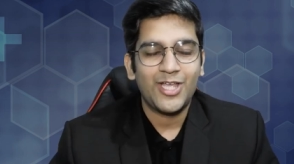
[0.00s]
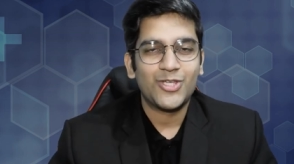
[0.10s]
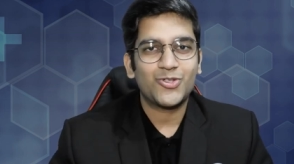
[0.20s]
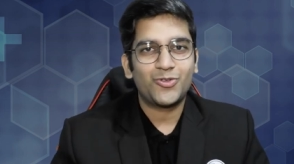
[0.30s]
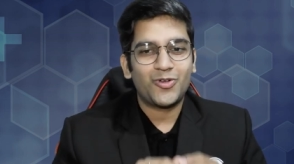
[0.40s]

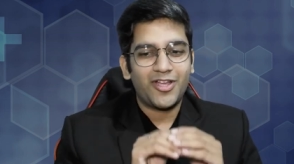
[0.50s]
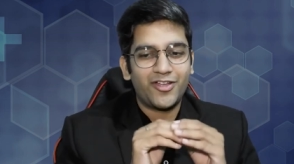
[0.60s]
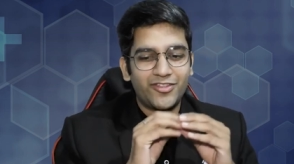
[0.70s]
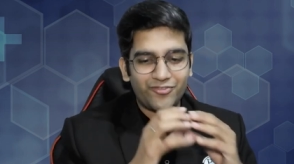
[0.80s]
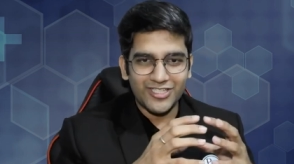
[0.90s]
So
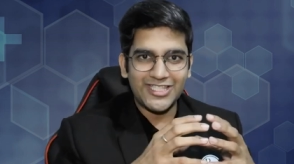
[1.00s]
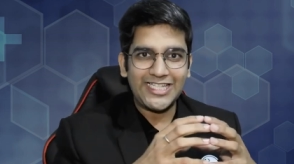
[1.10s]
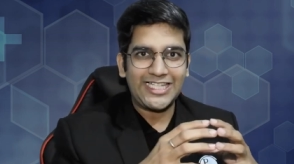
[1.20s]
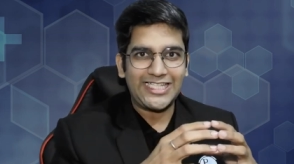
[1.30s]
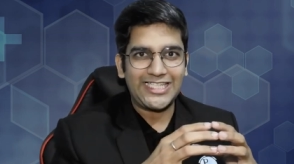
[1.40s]
the first thing,
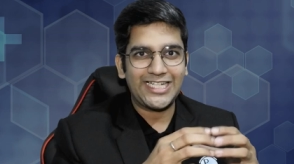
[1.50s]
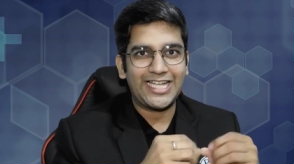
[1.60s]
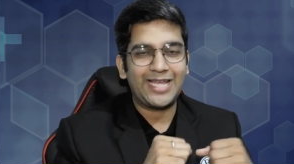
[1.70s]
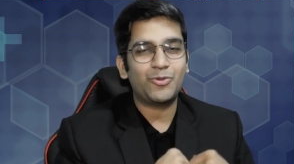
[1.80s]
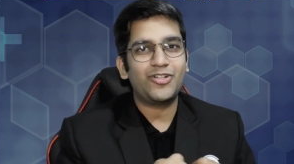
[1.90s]
like I said,
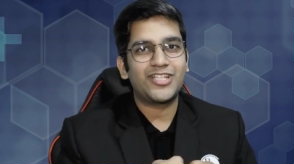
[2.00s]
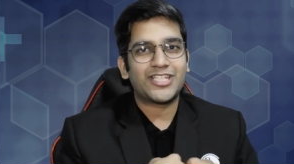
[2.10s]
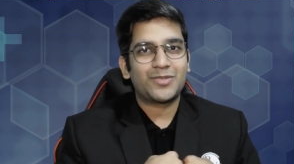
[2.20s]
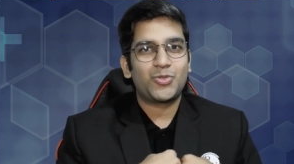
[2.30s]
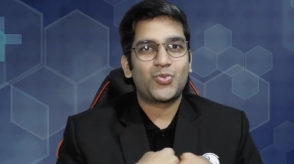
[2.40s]
I'm going to
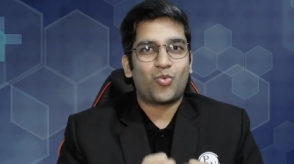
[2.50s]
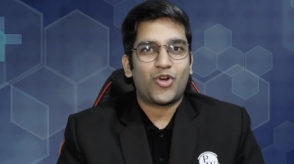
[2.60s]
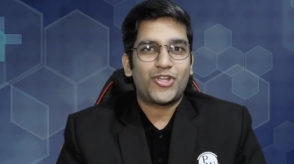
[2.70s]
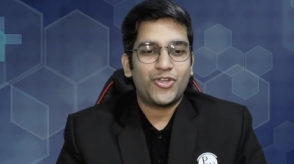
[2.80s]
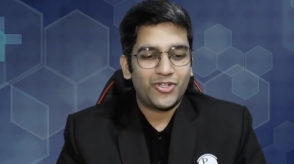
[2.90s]
discuss about
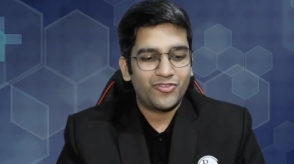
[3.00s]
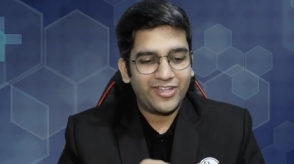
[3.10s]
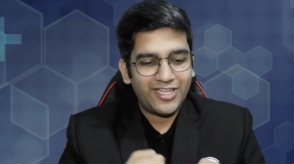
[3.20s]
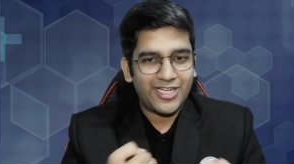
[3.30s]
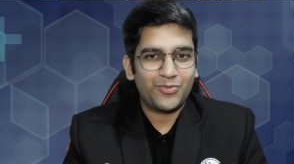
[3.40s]
what you're going to
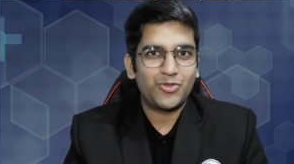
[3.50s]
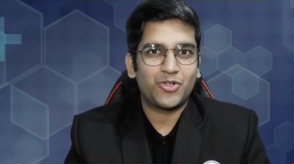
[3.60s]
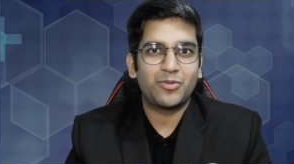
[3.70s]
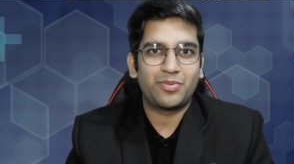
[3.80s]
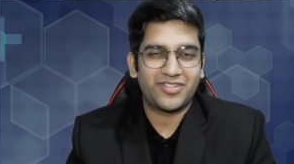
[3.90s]
wear, how you're
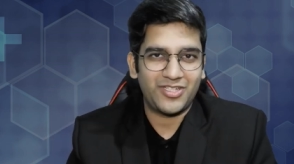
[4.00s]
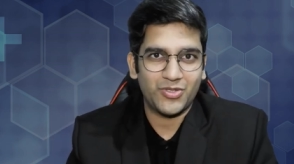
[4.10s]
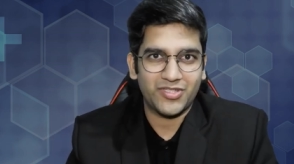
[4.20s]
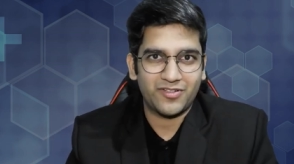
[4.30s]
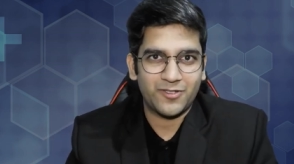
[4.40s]
going to present
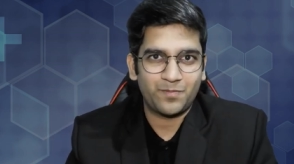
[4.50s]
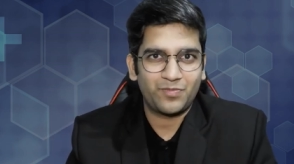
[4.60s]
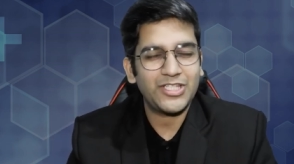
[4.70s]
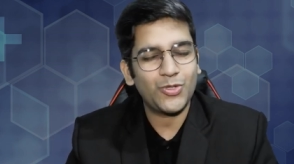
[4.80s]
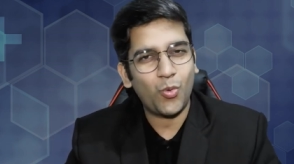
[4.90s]
yourselves.
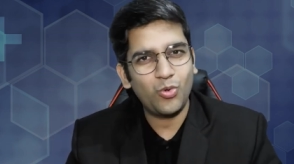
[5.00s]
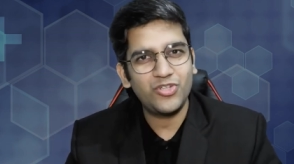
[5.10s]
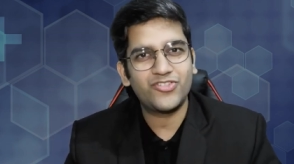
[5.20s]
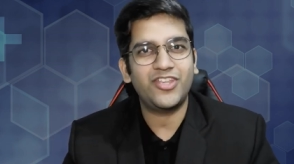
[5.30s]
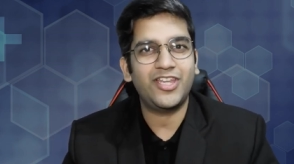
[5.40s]
There's an
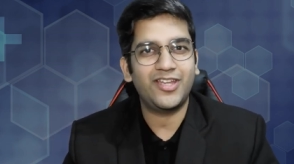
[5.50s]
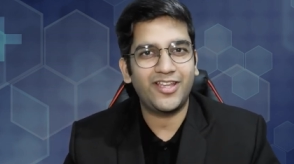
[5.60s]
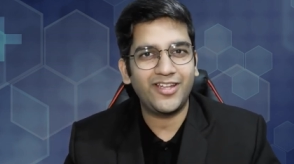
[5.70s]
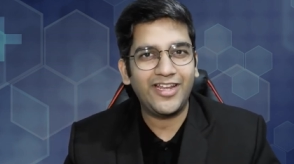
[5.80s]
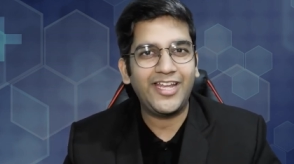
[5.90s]
old saying
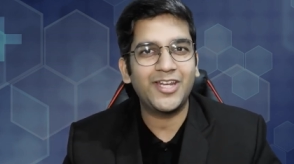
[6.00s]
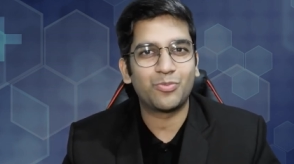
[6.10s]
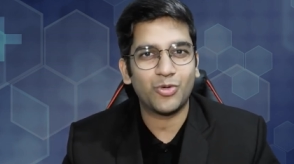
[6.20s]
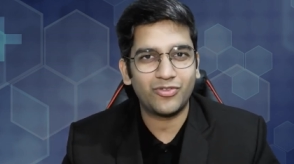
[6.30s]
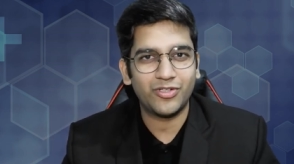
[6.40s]
in Indian
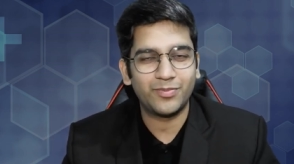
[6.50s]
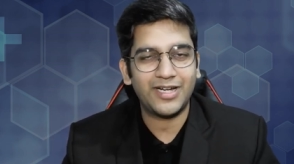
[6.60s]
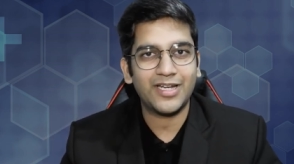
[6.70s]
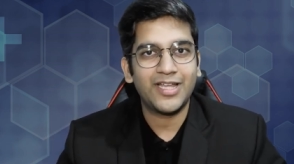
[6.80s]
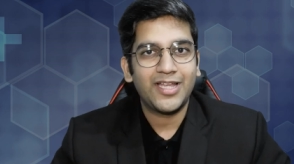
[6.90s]
proverb
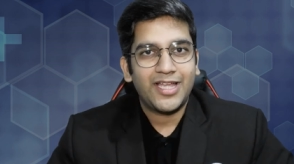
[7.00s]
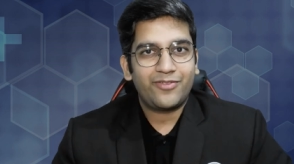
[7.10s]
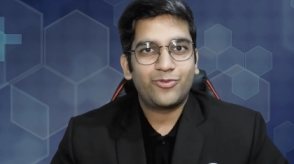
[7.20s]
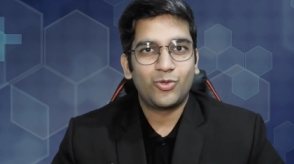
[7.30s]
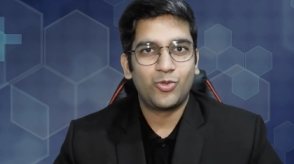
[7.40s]
that
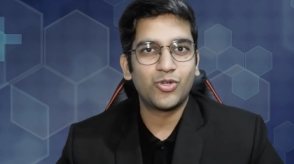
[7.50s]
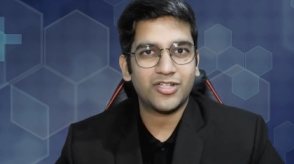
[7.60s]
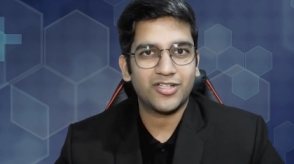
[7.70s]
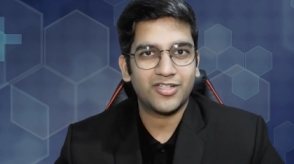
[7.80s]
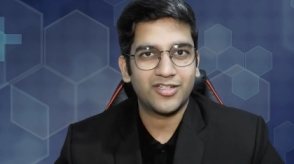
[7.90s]
if you
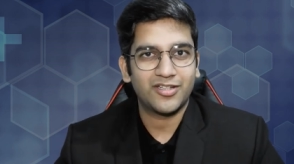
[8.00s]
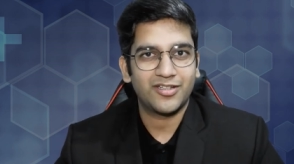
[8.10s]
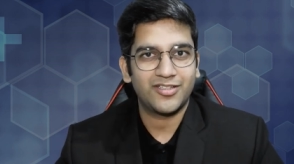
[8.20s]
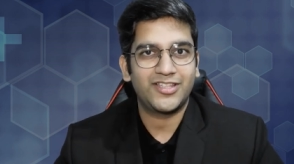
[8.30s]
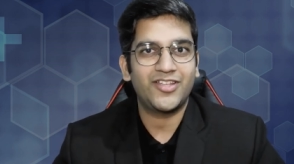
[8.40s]
look
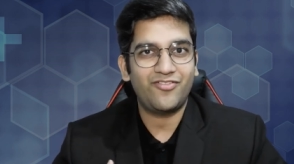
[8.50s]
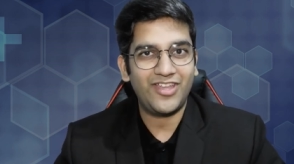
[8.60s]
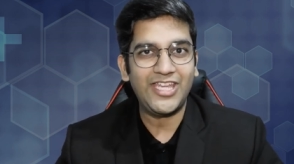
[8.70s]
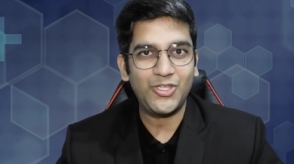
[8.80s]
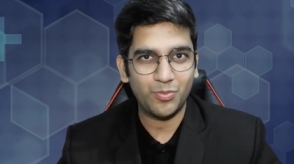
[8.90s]
the
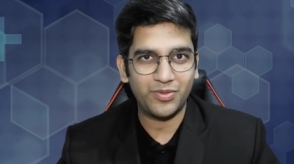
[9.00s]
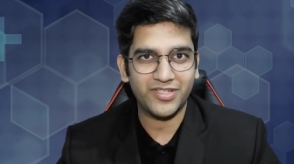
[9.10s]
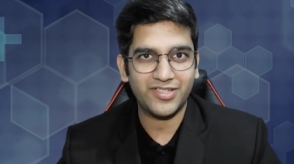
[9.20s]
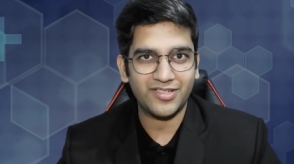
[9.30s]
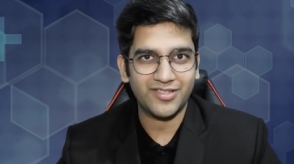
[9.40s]
way you
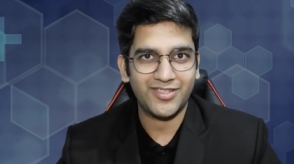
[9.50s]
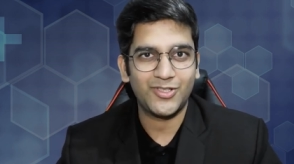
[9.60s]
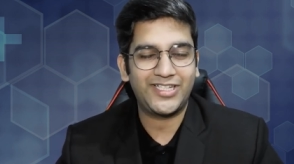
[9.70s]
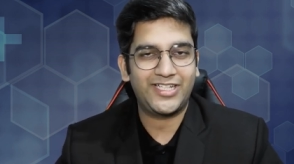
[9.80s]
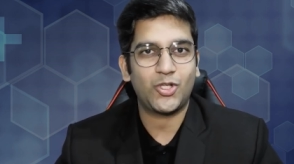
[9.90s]
present,
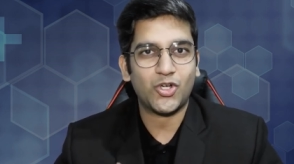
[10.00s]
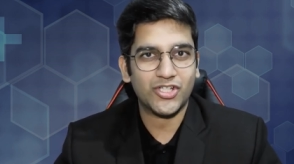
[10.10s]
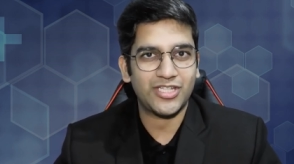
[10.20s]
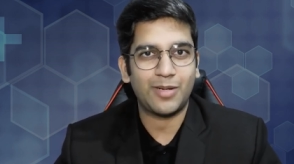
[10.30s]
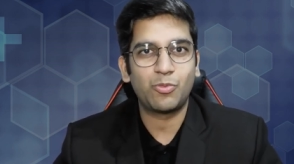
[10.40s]

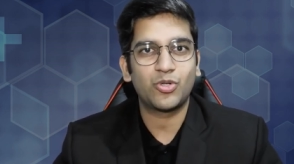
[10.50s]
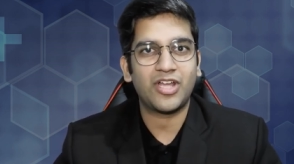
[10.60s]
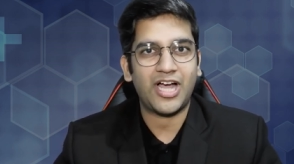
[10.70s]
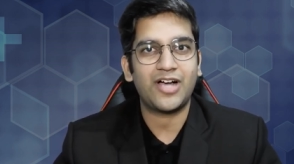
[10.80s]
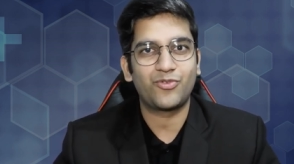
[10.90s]
talks about
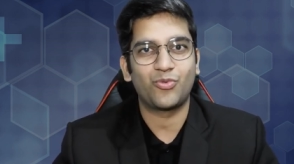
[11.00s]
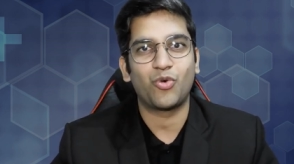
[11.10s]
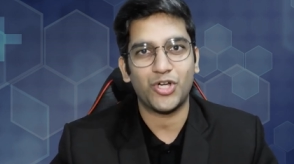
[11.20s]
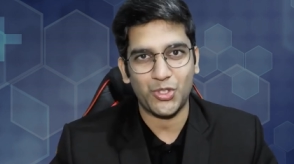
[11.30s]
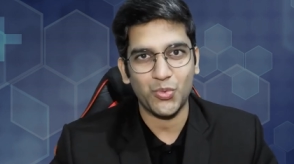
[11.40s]
half of
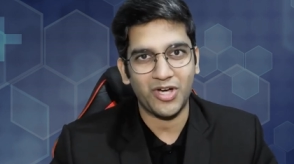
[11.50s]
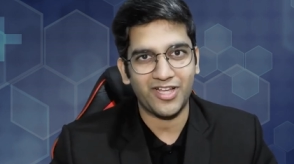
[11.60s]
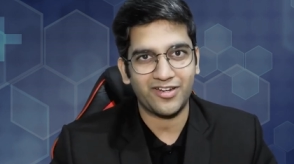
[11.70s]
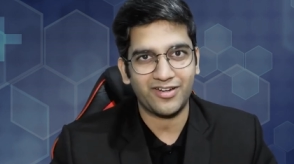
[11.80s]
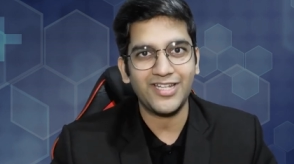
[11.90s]
what you
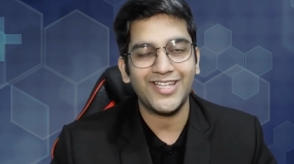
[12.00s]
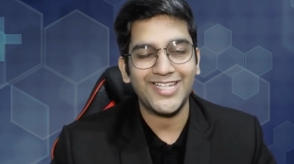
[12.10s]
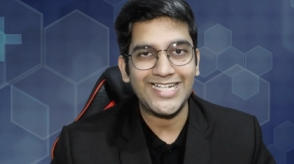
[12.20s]
are, right?